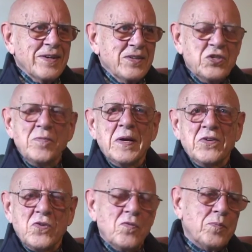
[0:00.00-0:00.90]

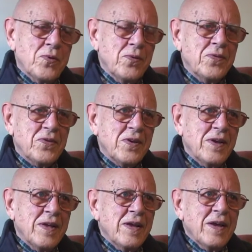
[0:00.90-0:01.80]
geometrical proofs.
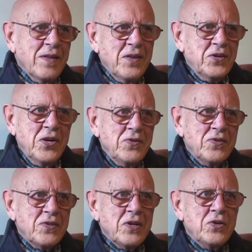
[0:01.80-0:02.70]
And the teacher
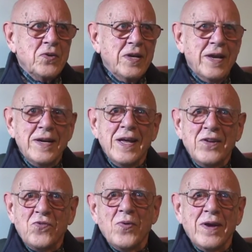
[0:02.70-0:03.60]
said, you
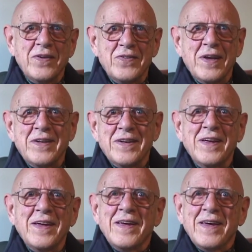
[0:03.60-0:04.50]
cannot trisect
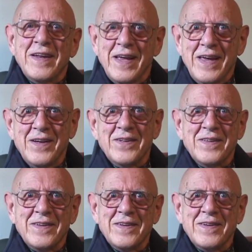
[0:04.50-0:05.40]
an angle.
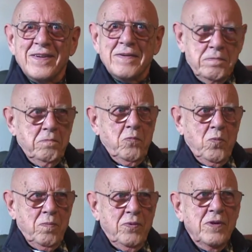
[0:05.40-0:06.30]

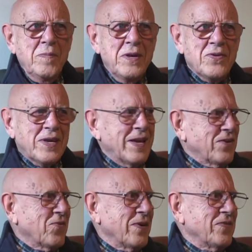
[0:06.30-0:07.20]
What do you mean you
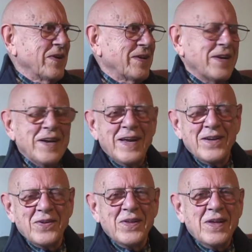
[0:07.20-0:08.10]
can't trisect an
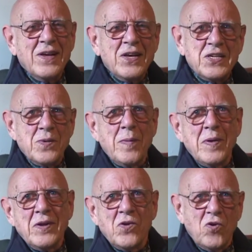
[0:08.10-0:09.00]
angle? So I
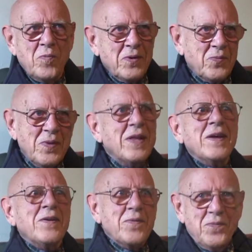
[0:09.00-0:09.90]
went home and
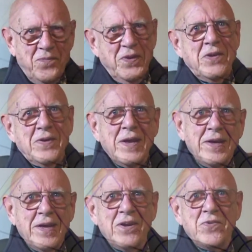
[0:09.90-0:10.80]
figured out
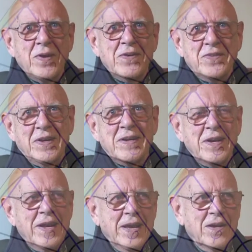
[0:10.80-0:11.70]
how to trisect
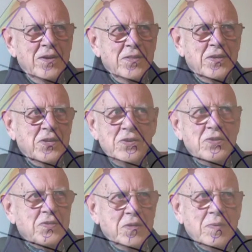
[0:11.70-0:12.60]
an angle, and the
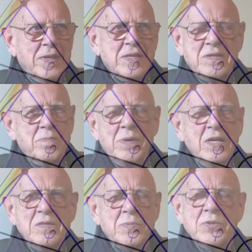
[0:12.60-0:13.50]
teacher said, well, that's
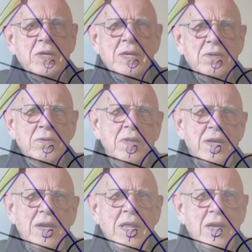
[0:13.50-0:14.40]
impossible, you can't do
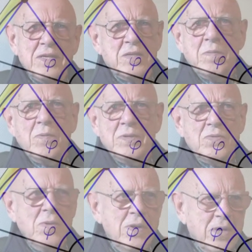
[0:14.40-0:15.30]
that. I said, well, what's wrong?